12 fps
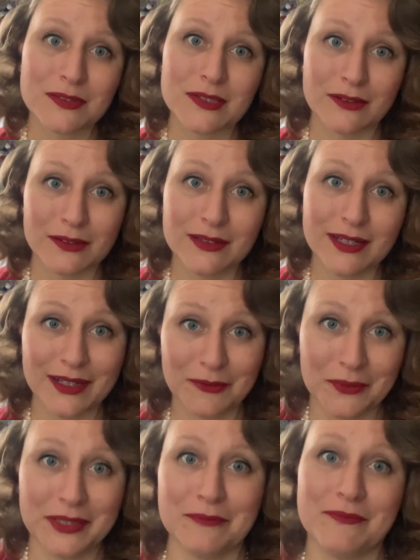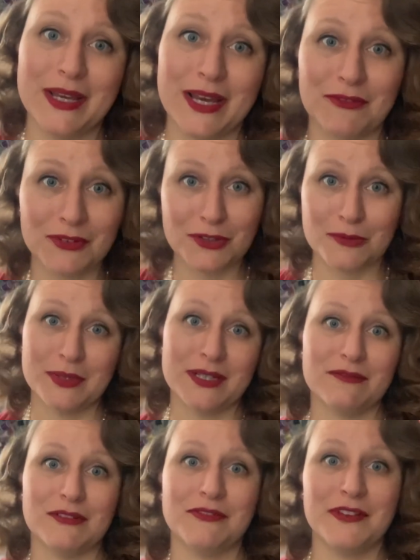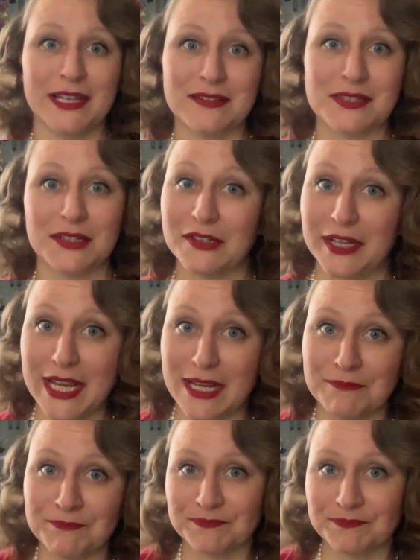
So I want to have a little bit of a fancier name.